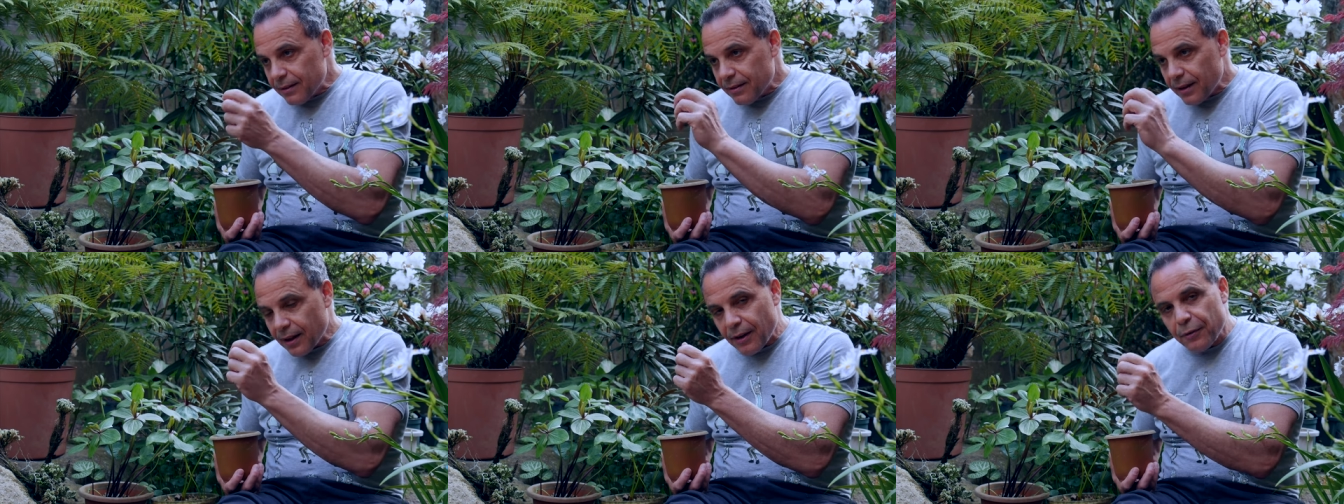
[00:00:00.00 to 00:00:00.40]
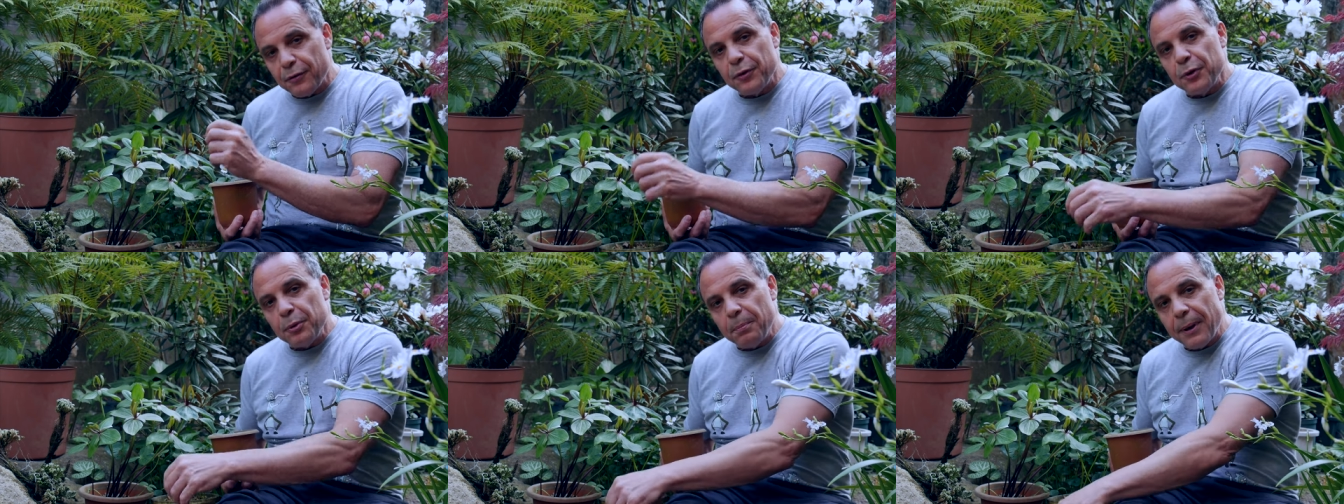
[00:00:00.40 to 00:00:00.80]
like a
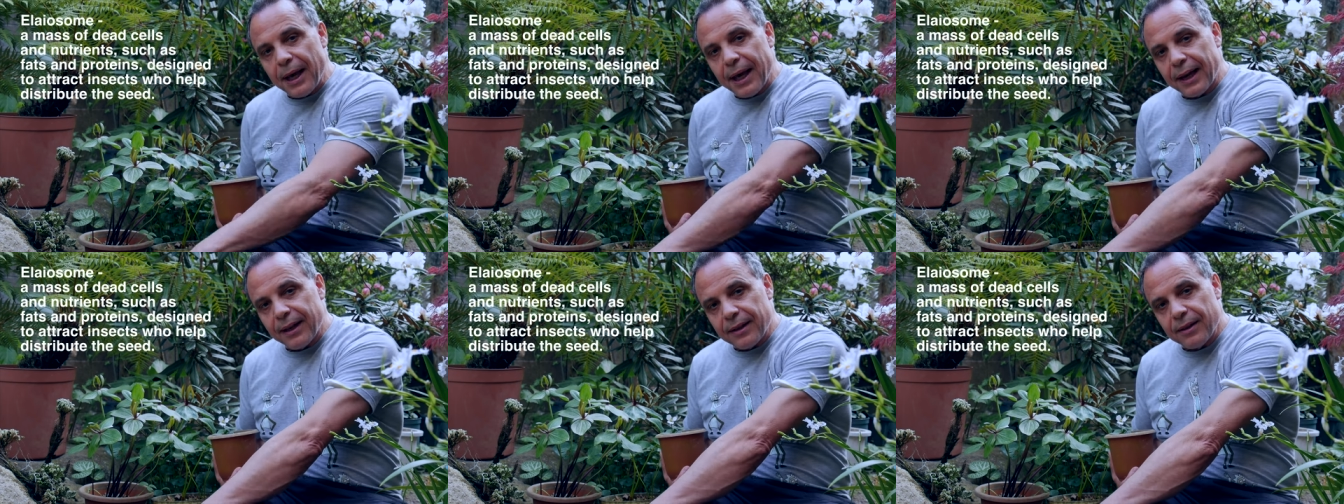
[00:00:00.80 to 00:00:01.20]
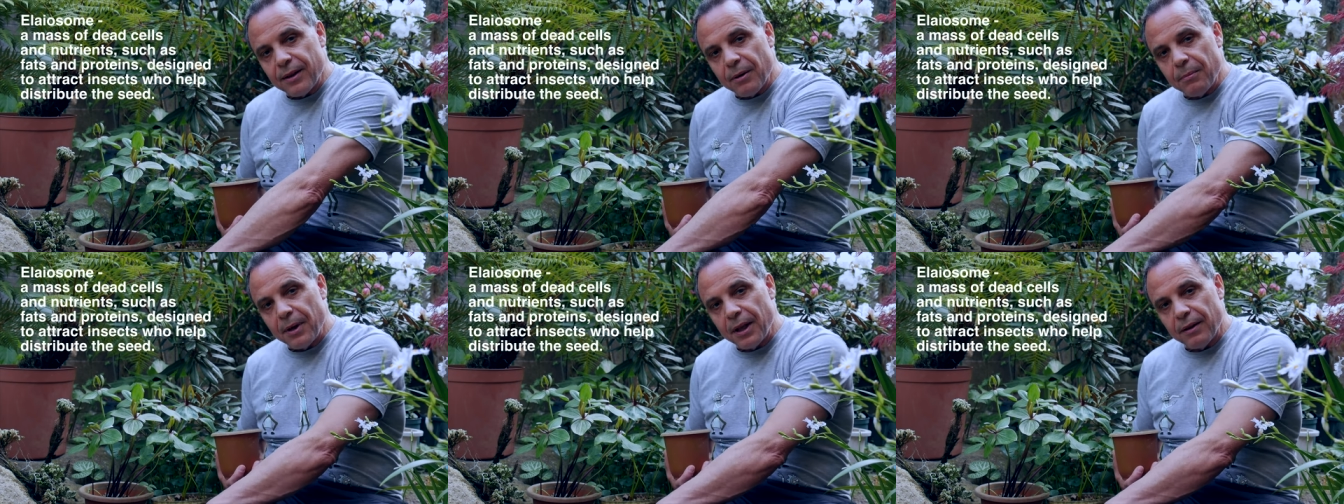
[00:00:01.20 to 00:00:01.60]
food packet
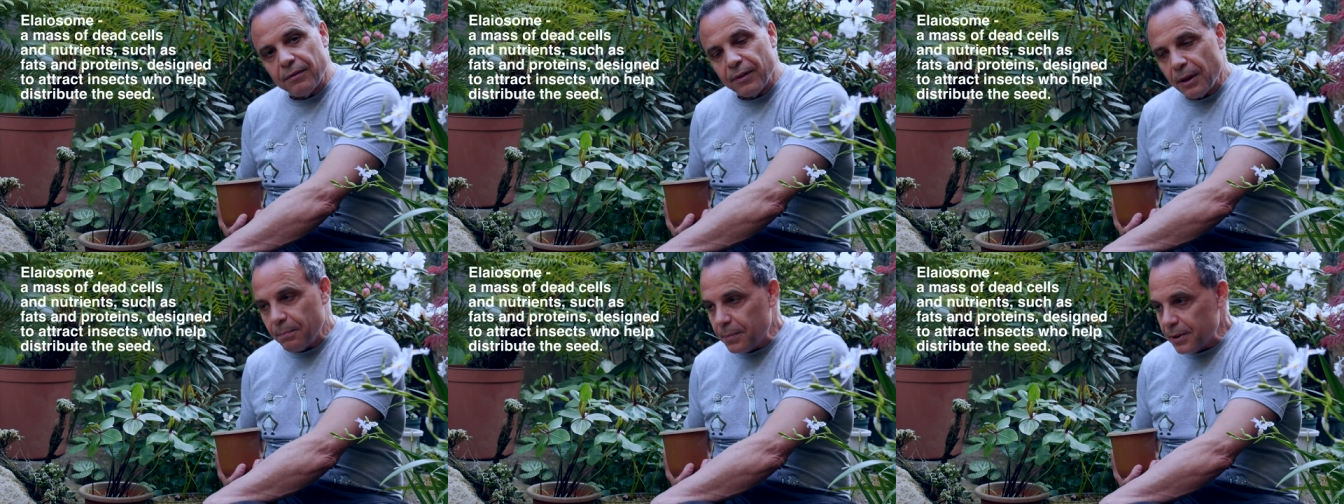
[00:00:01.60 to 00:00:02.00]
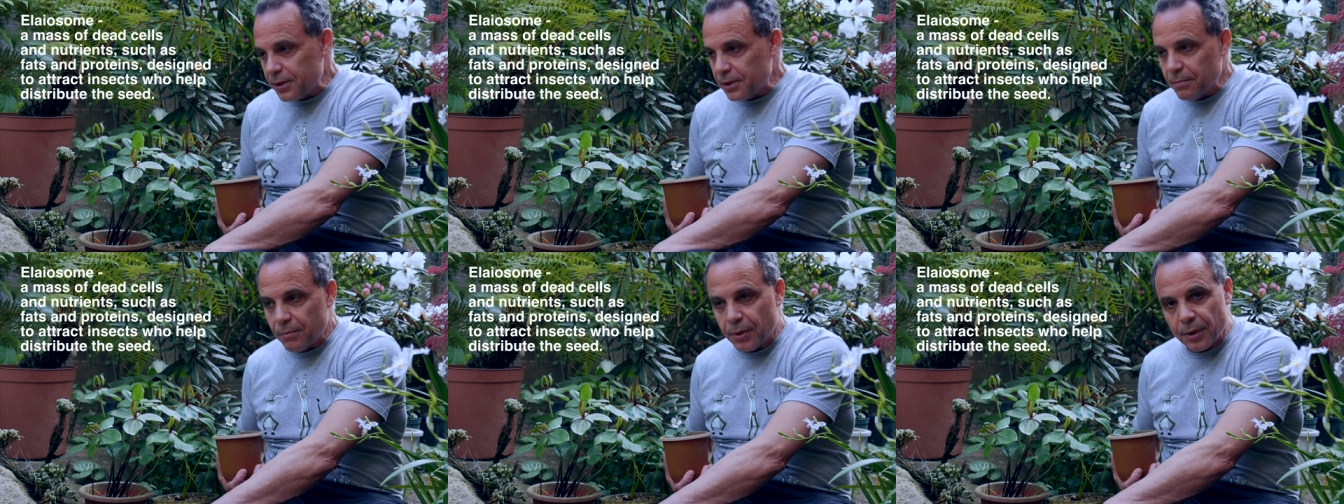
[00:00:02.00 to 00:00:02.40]
there made of lipids
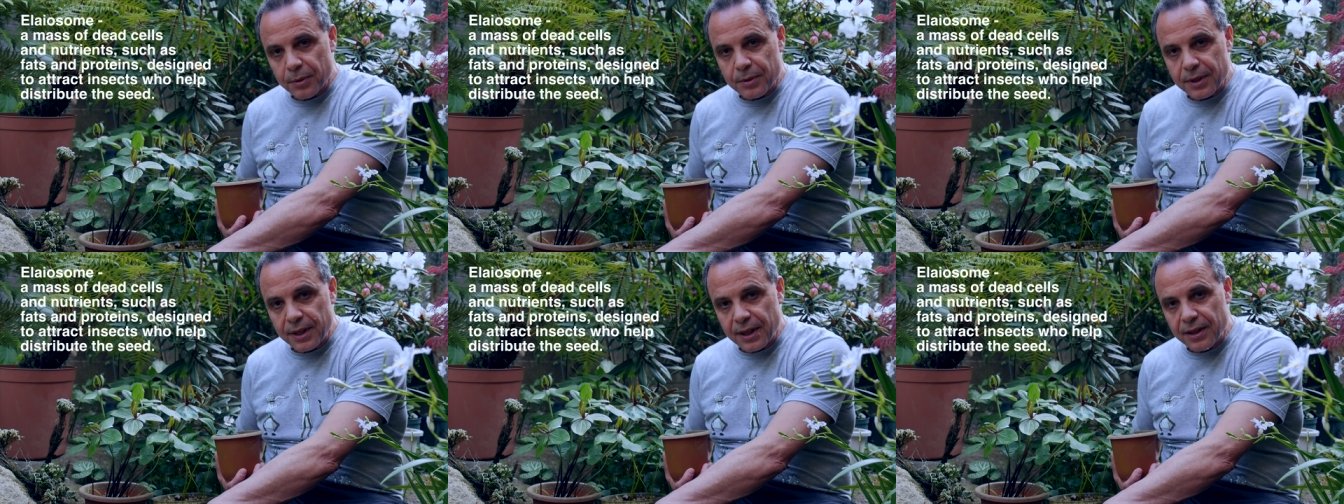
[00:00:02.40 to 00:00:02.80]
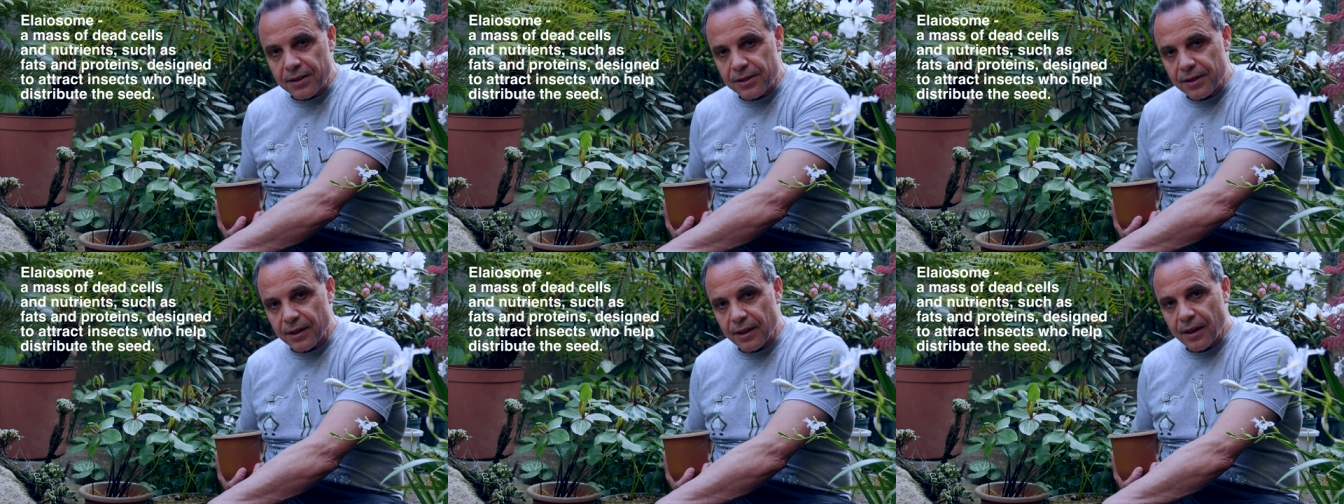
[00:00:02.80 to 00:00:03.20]
and
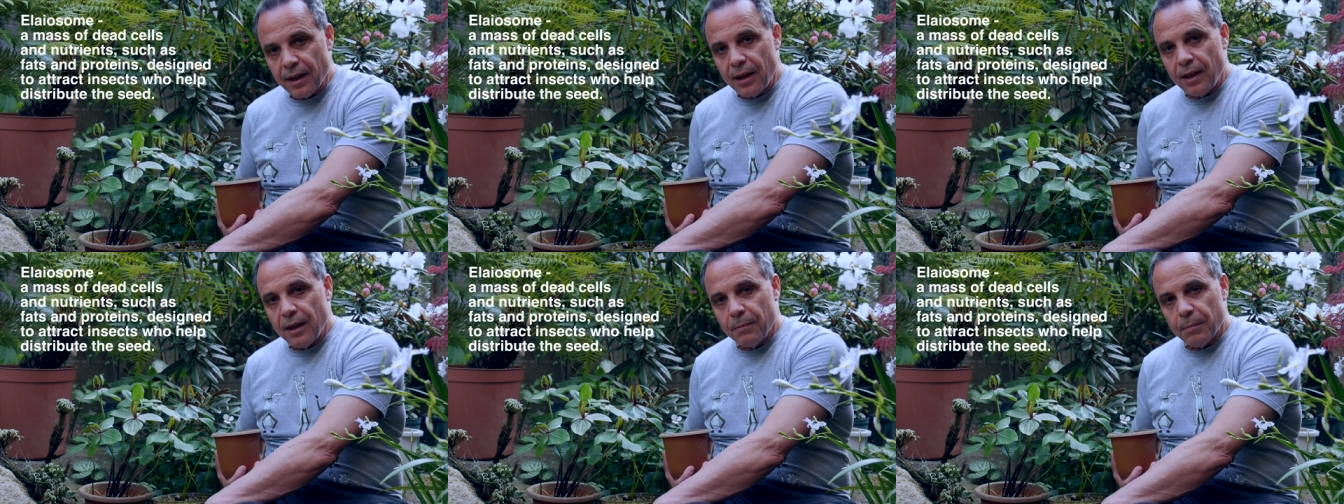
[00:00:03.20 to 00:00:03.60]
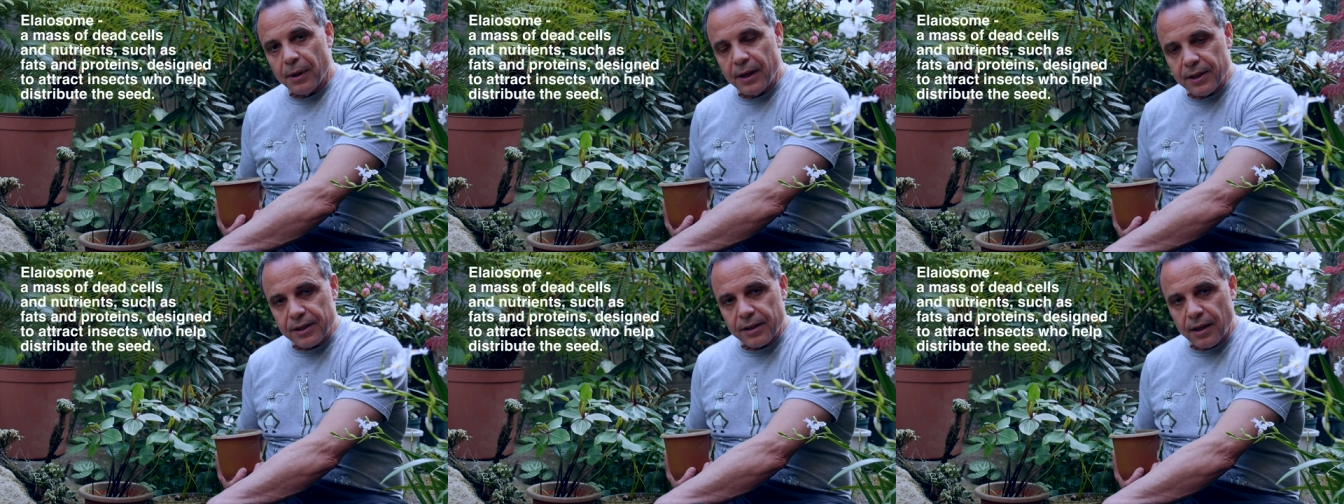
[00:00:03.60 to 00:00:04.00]
proteins, and
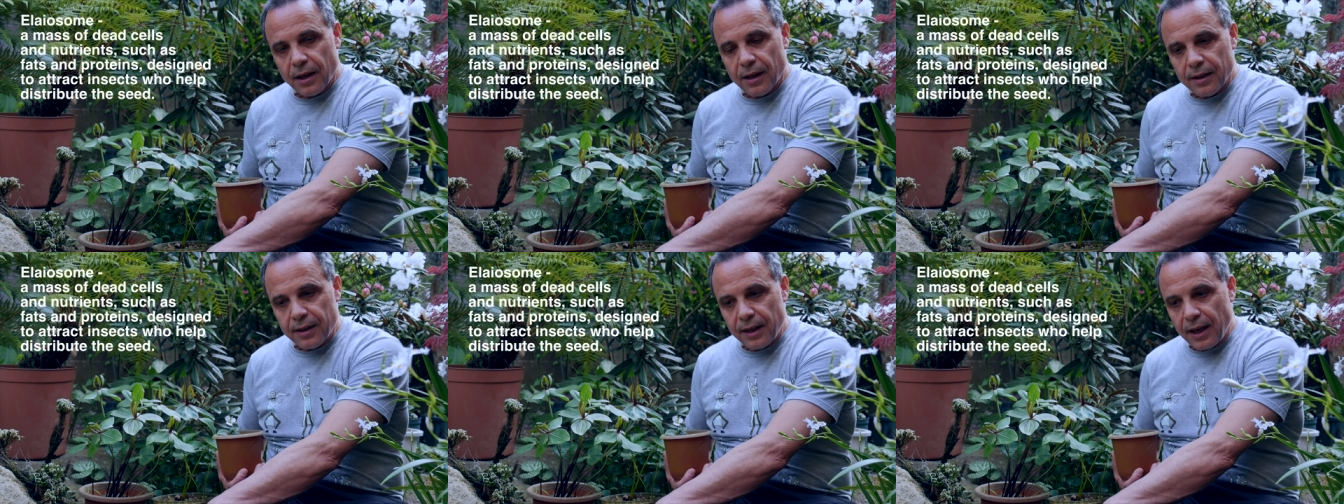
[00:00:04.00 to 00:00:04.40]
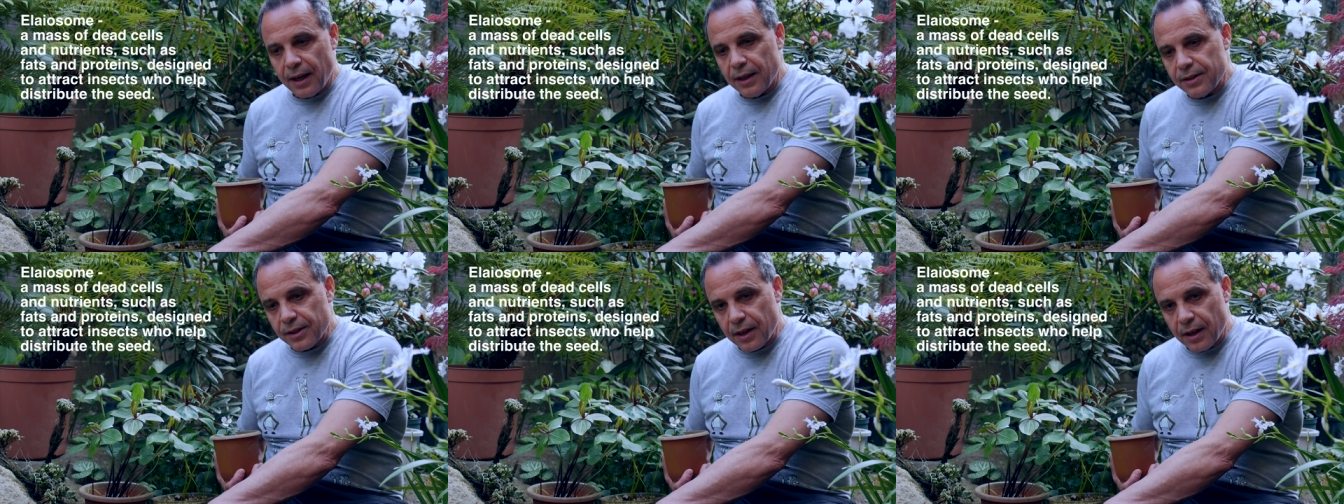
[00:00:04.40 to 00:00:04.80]
plants, the
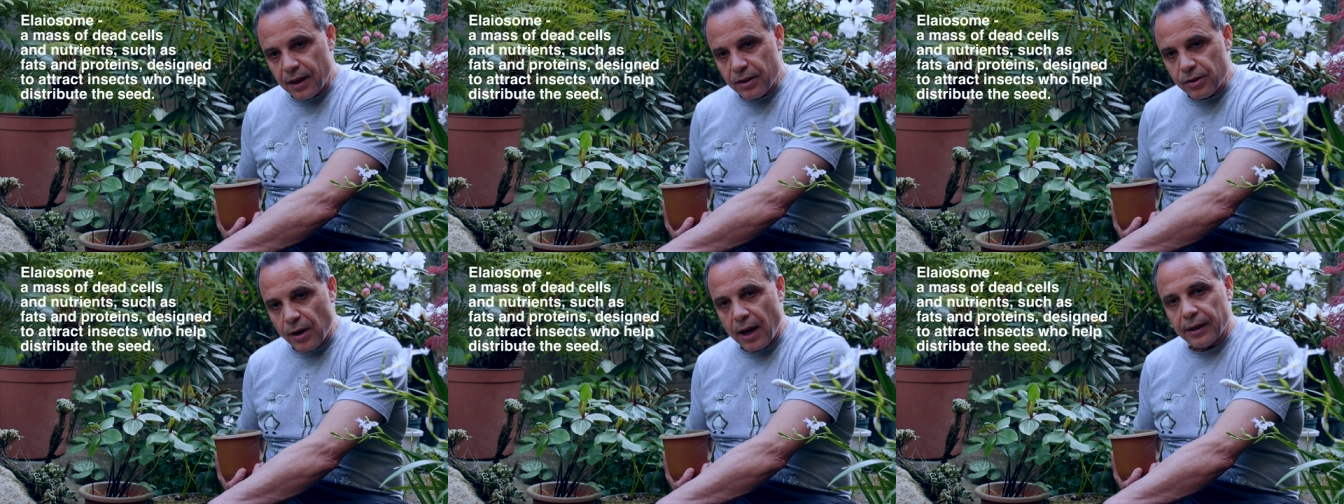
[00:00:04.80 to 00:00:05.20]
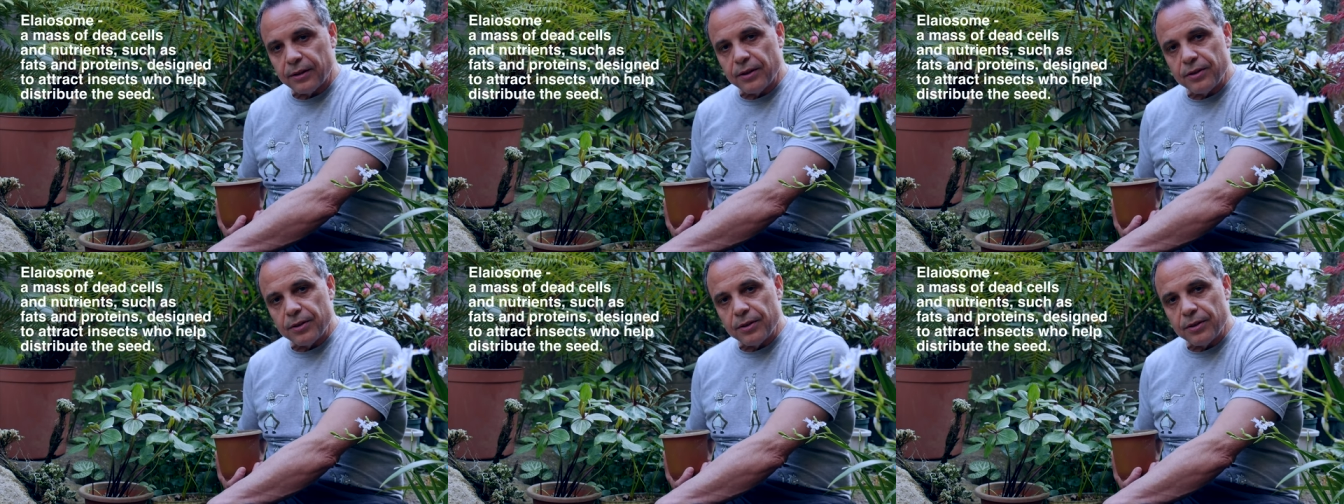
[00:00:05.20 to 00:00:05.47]
ants get attracted